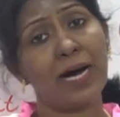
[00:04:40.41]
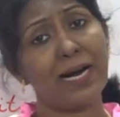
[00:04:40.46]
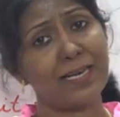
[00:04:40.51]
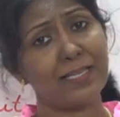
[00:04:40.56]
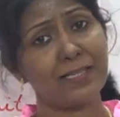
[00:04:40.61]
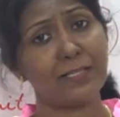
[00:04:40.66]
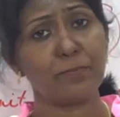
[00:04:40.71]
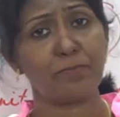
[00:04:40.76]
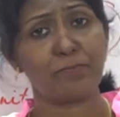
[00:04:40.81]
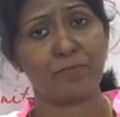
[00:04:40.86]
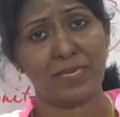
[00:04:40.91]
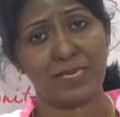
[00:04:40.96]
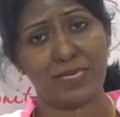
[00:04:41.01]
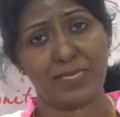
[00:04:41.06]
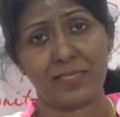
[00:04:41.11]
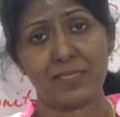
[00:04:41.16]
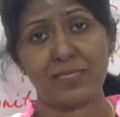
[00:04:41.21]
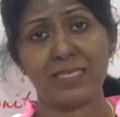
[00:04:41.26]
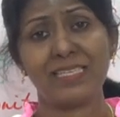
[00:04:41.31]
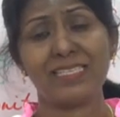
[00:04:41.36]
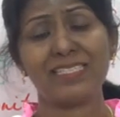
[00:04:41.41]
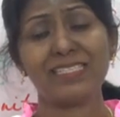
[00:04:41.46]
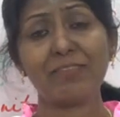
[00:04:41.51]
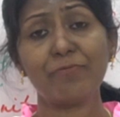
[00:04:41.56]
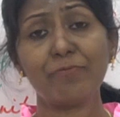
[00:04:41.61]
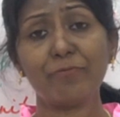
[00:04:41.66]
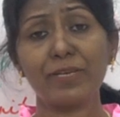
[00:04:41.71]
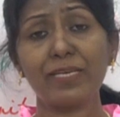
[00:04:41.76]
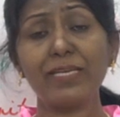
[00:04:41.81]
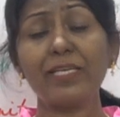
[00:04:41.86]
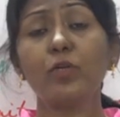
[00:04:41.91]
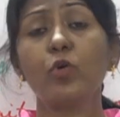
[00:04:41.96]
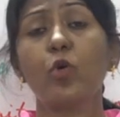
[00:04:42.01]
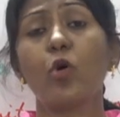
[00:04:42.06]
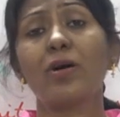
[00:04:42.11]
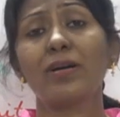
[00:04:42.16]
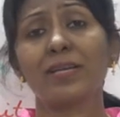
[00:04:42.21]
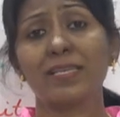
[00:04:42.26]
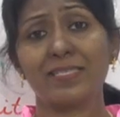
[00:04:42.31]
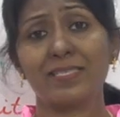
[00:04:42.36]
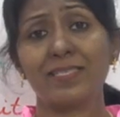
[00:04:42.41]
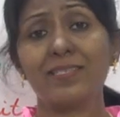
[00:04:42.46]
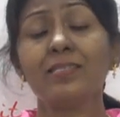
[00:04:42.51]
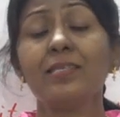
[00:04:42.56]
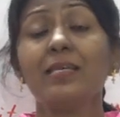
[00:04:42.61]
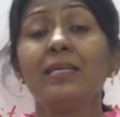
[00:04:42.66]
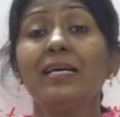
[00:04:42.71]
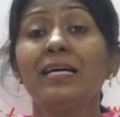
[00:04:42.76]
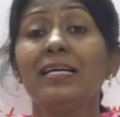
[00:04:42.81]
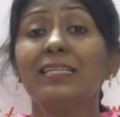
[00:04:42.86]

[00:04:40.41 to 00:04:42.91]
another place. That is a very long distance.